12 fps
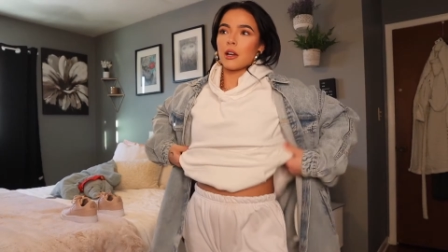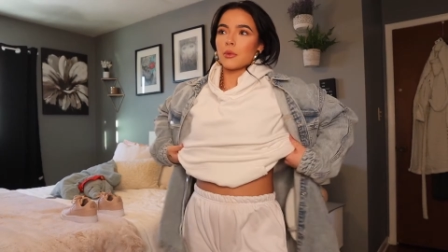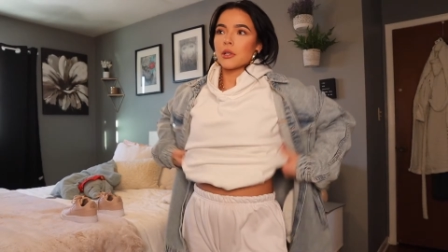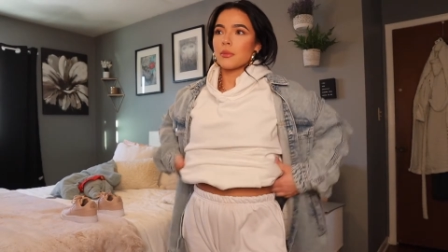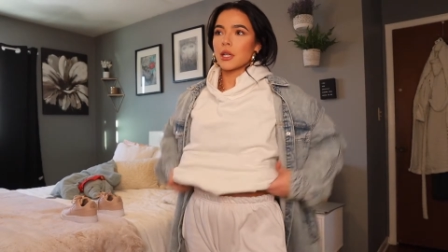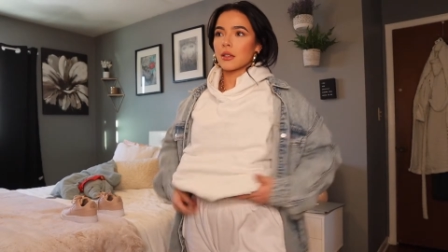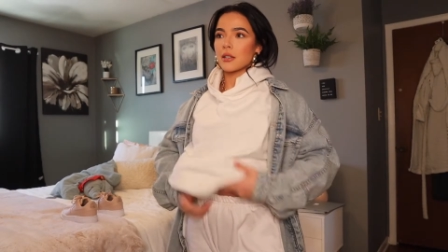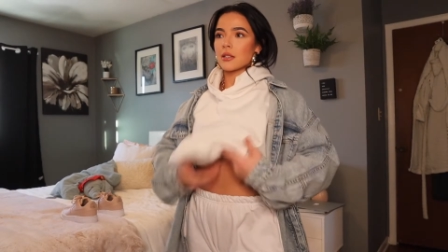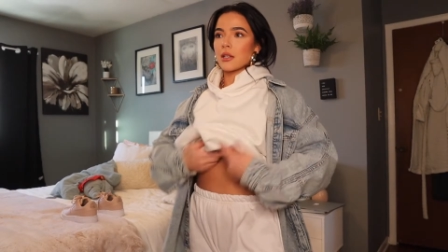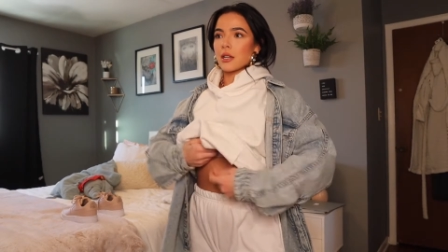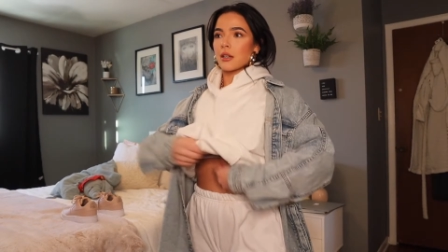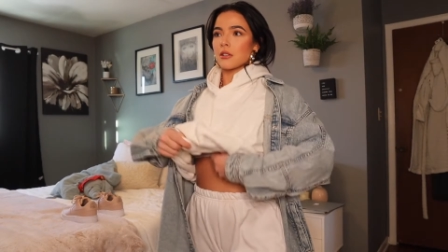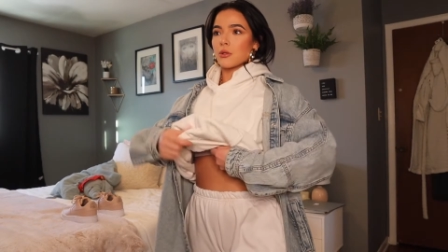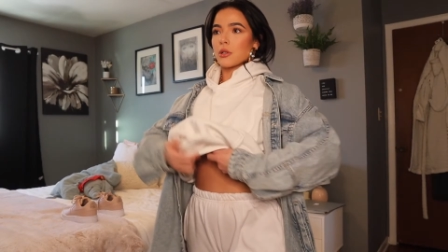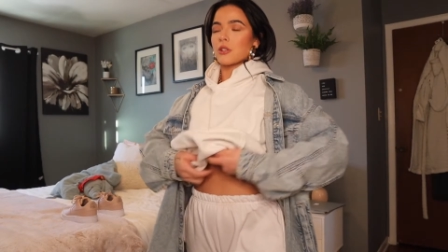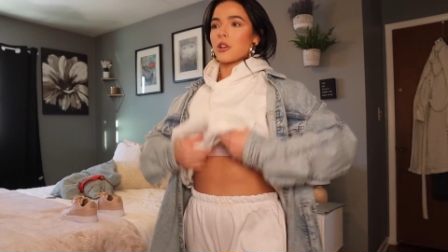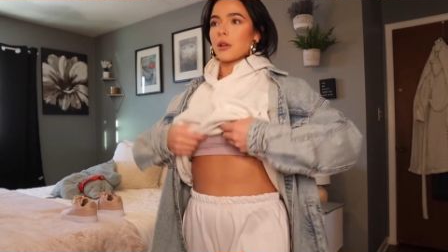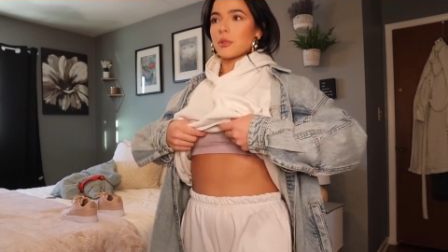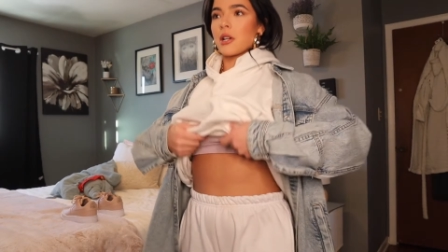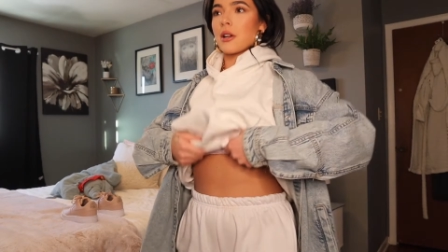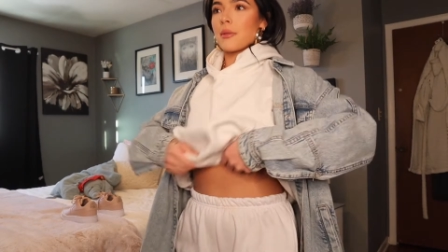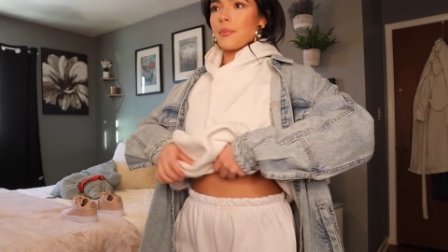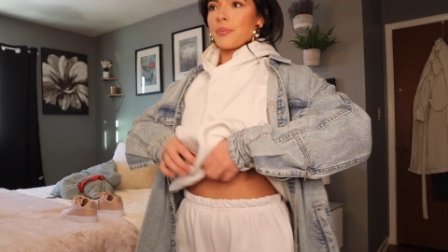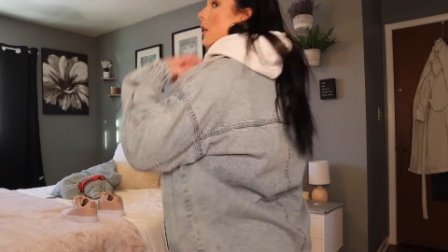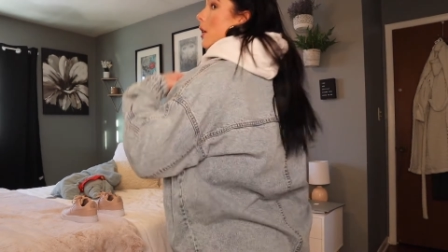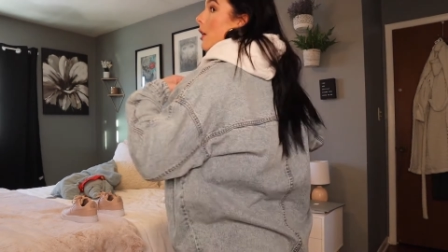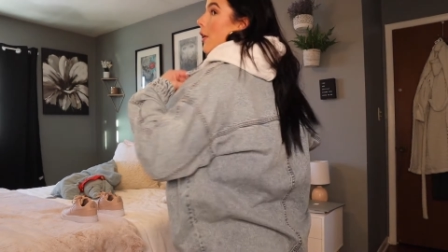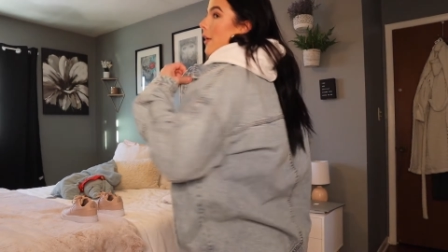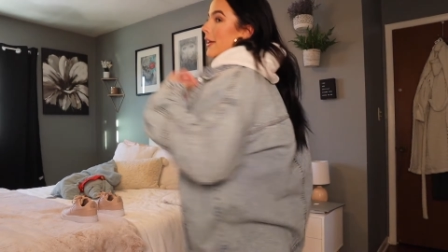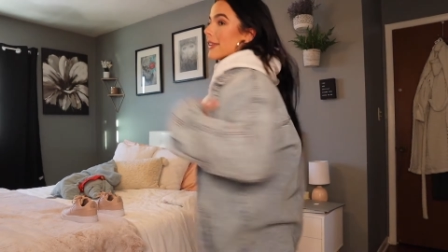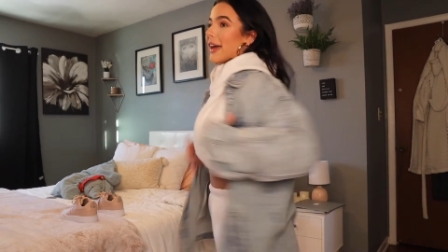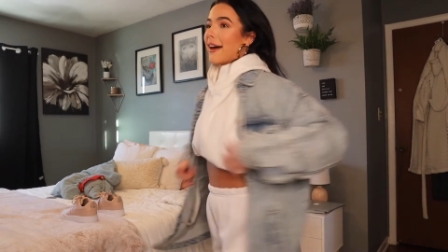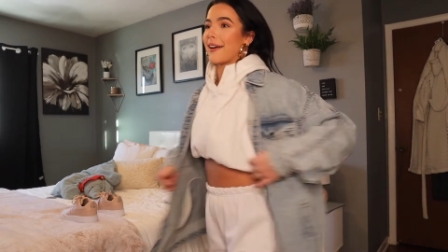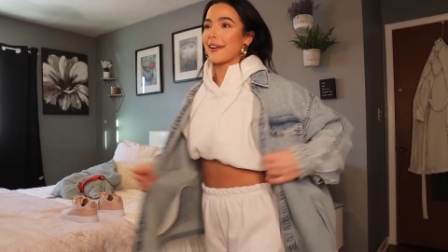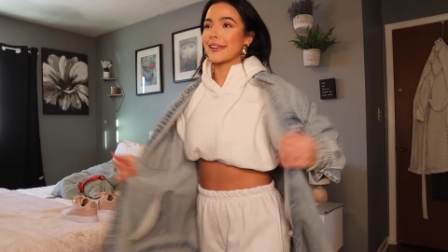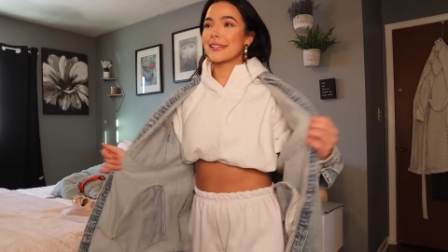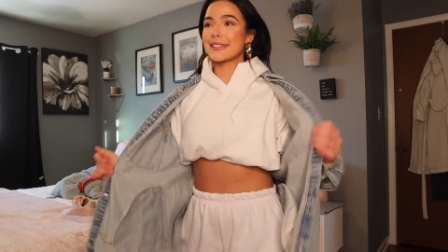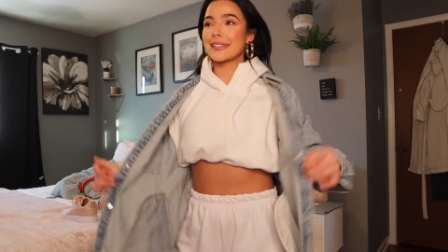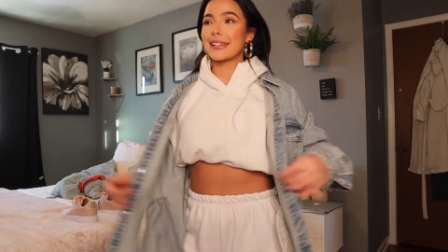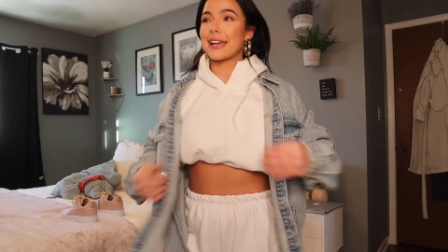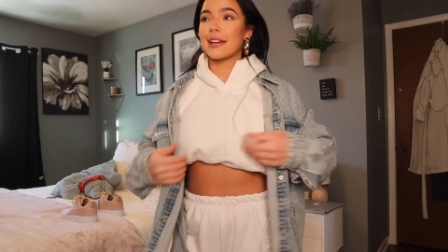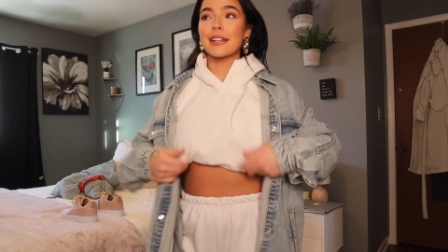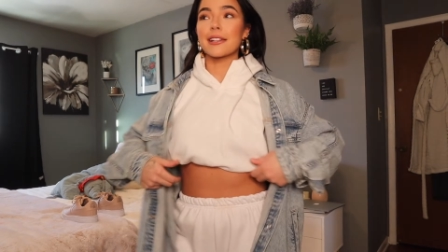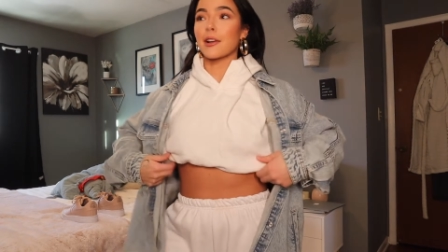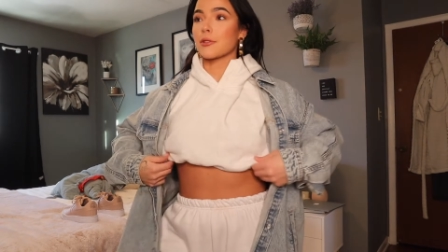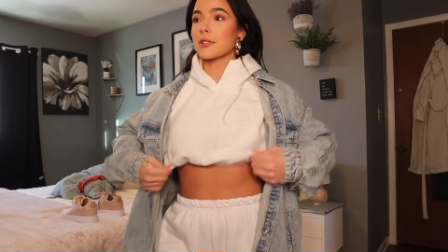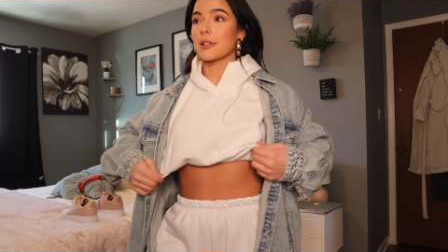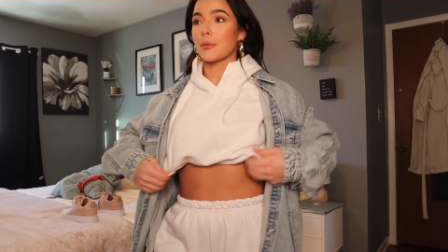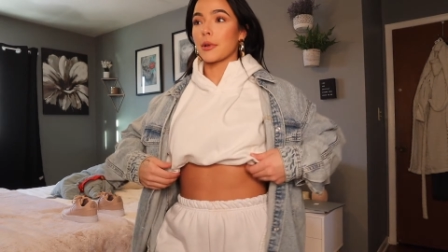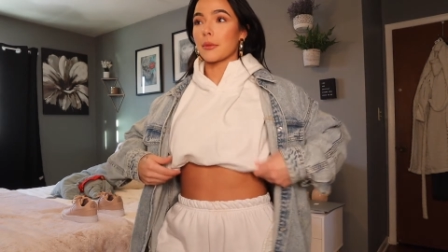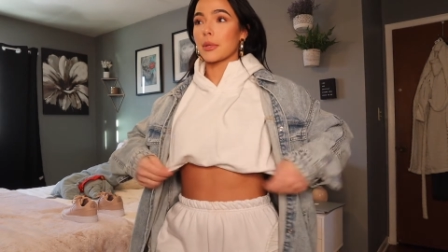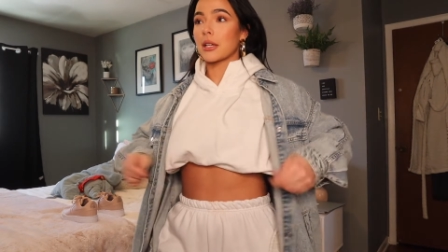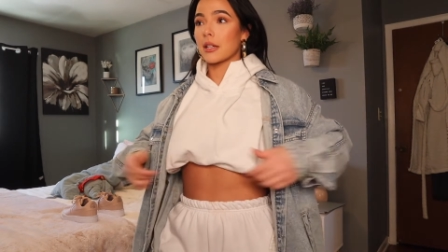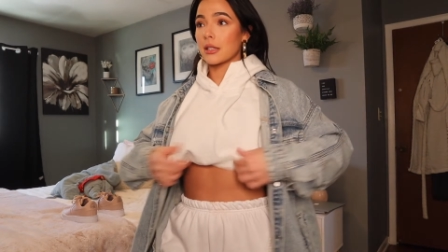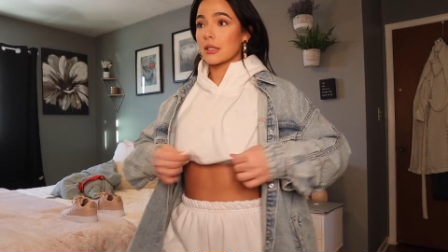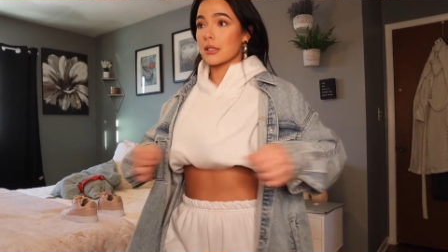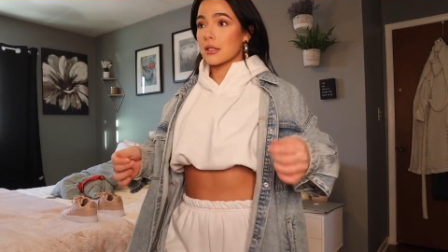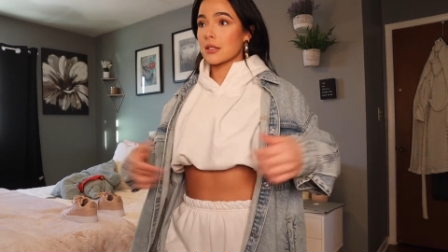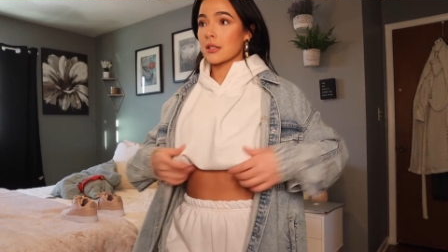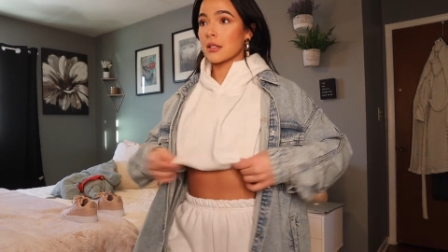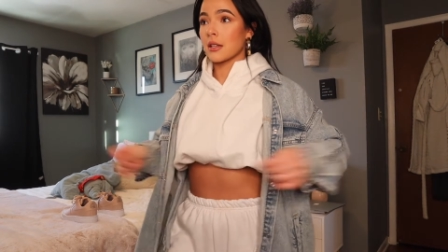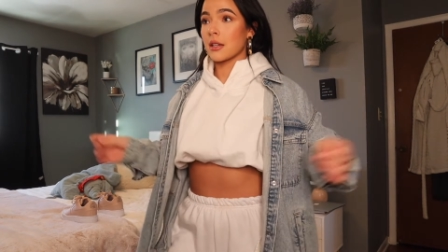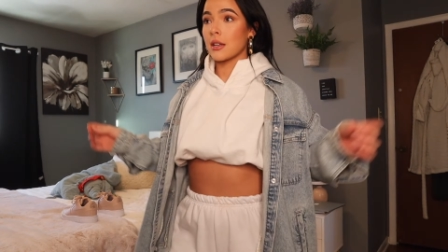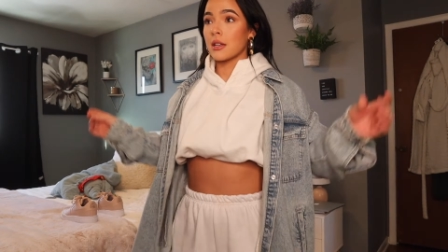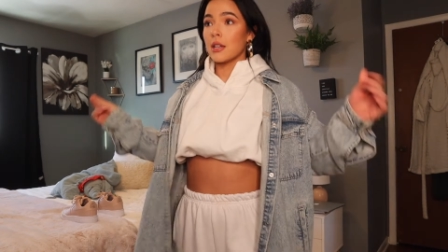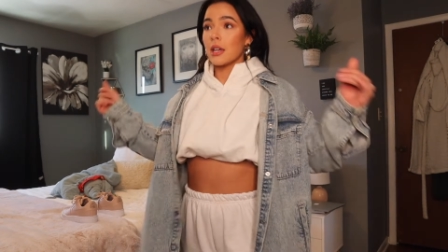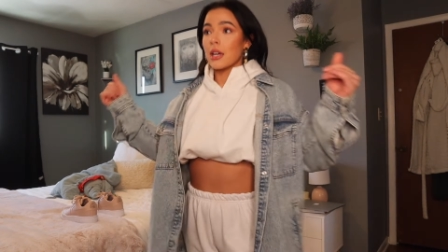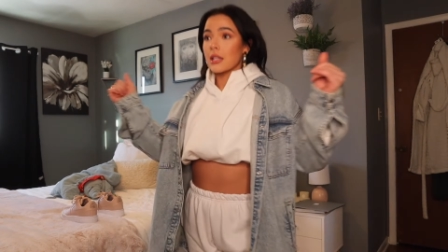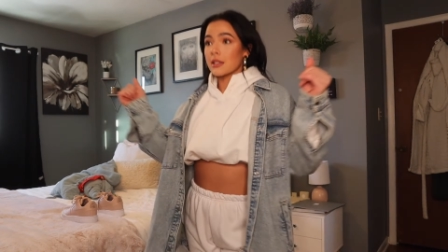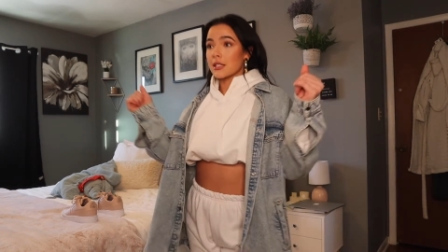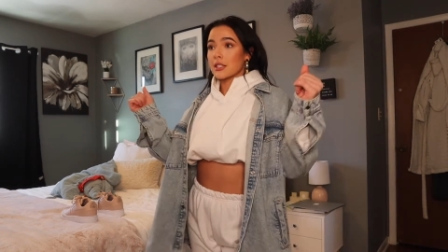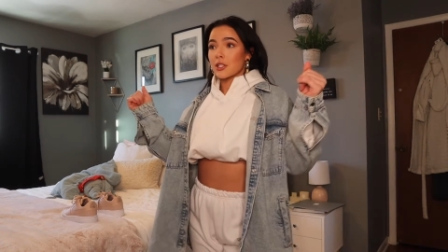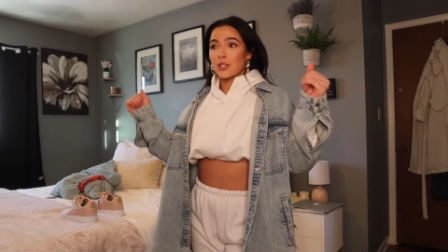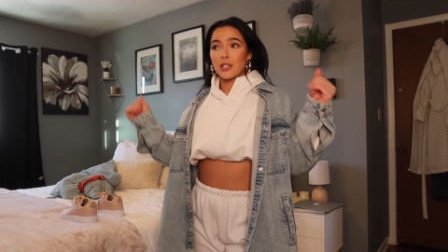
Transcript: I want to make this like into a crop top. Okay, honestly, I need to go somewhere because this is